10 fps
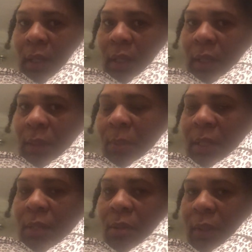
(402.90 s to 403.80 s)
any
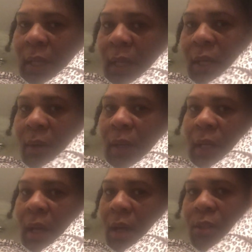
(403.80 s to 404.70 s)
bits on the hair.
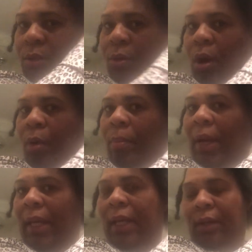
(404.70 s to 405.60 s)
And I hold
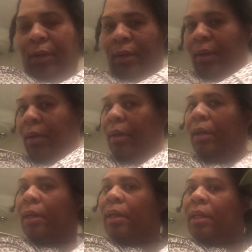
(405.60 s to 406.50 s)
my hair
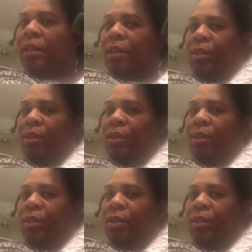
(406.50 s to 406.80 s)
to